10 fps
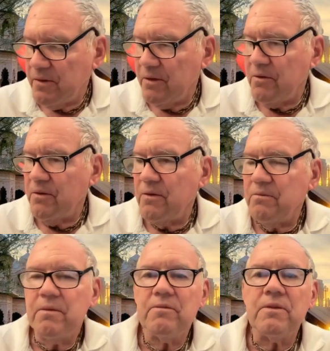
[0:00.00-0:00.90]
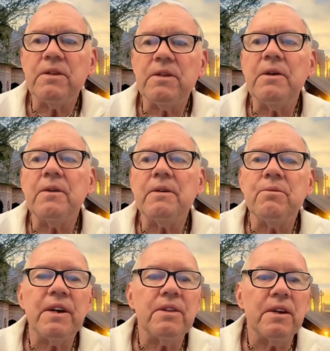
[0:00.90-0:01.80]
We're literally
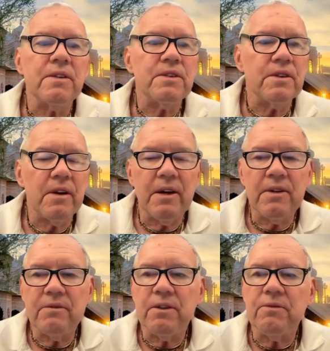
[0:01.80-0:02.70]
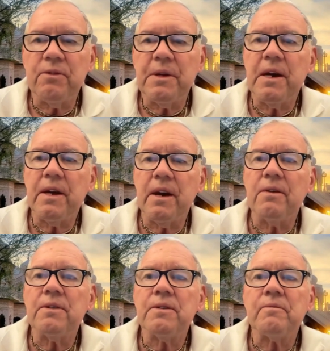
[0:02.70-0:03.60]
bringing the engineer out every 48
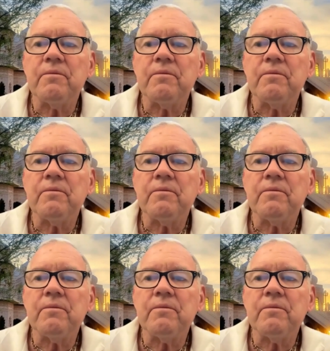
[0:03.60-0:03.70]
hours.